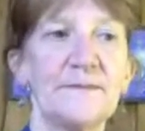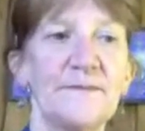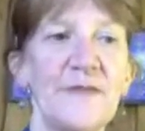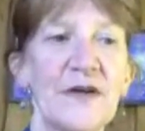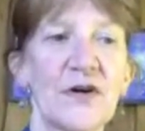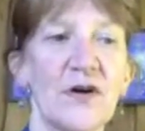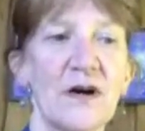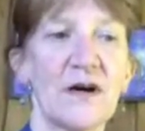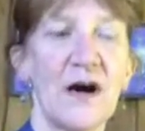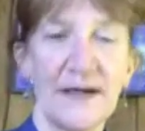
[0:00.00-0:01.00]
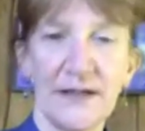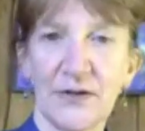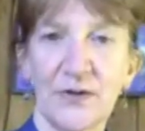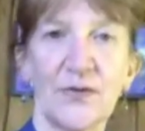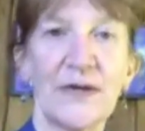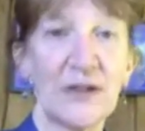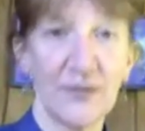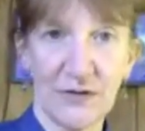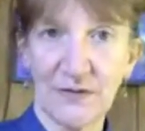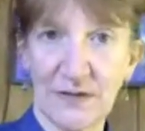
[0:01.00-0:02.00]
There are audio
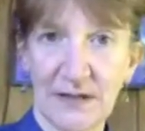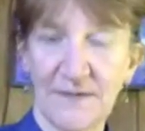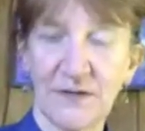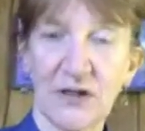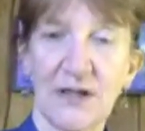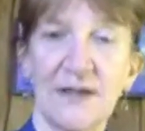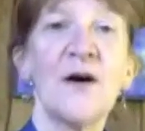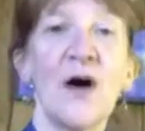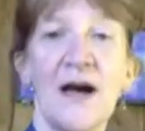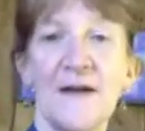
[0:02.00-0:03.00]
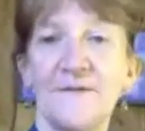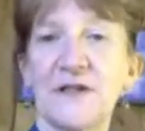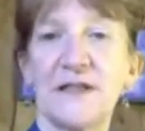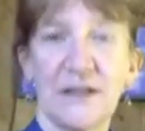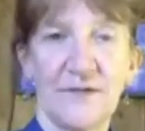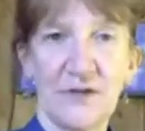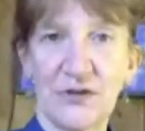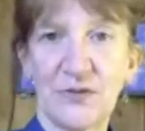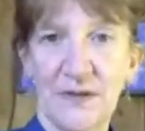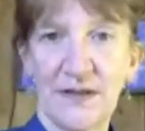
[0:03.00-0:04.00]
interviews that I've done. I've done
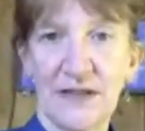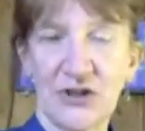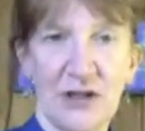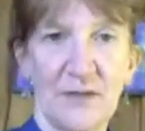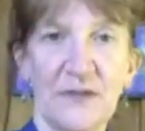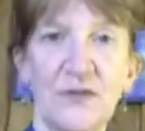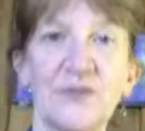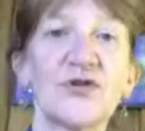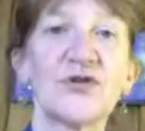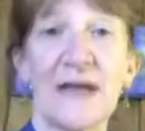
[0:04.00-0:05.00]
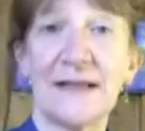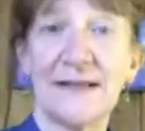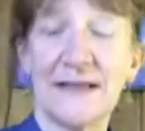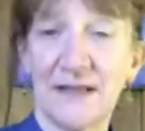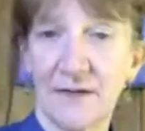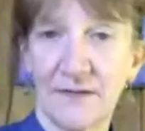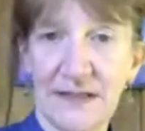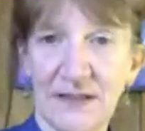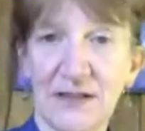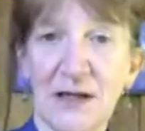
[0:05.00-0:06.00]
interviews with the gentleman who's created
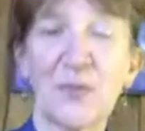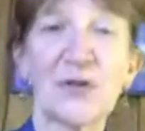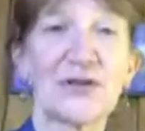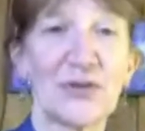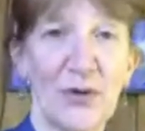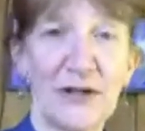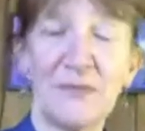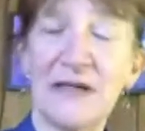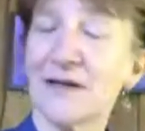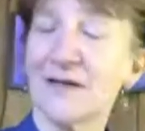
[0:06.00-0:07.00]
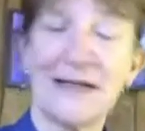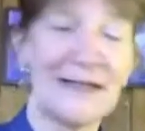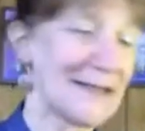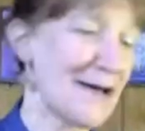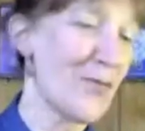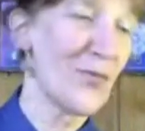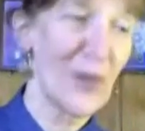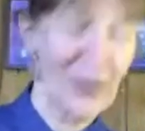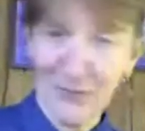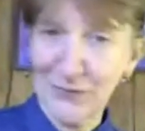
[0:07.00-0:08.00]
these numbers, Lloyd Meir. He's a
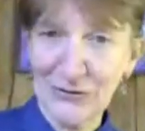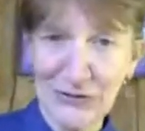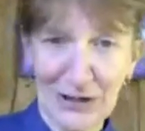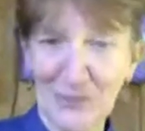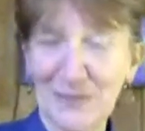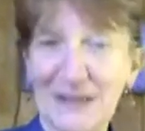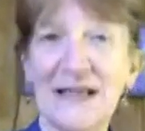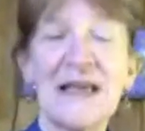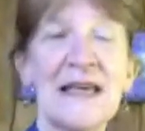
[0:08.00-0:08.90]
wonderful gentleman.